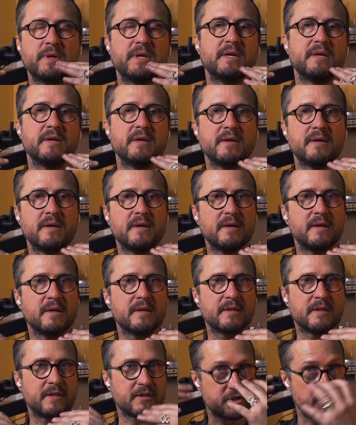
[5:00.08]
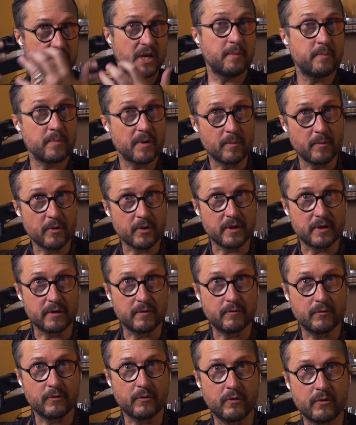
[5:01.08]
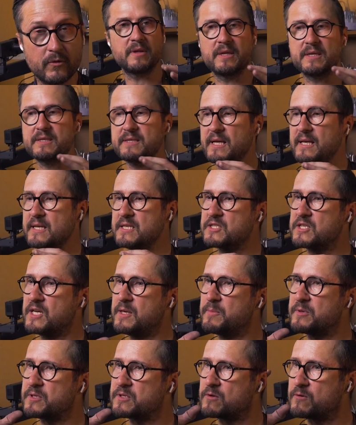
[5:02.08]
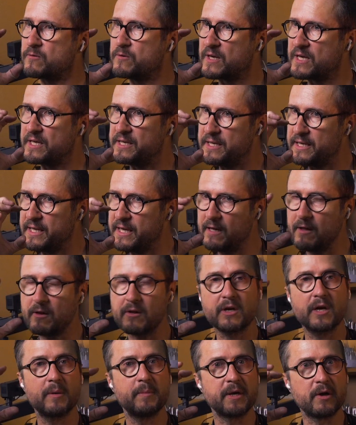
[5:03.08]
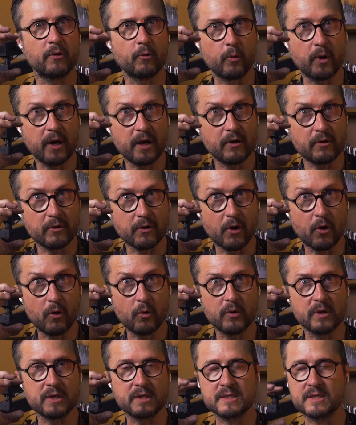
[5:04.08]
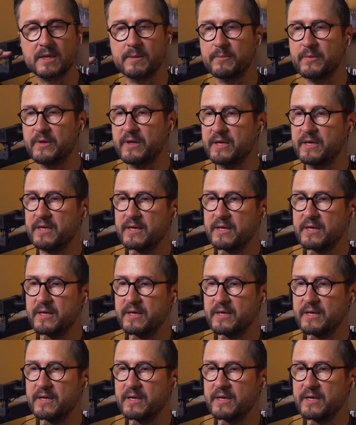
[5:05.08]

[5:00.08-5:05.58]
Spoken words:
me the shape I'm looking for. The talon shape is sort of like a nail coming around holding something.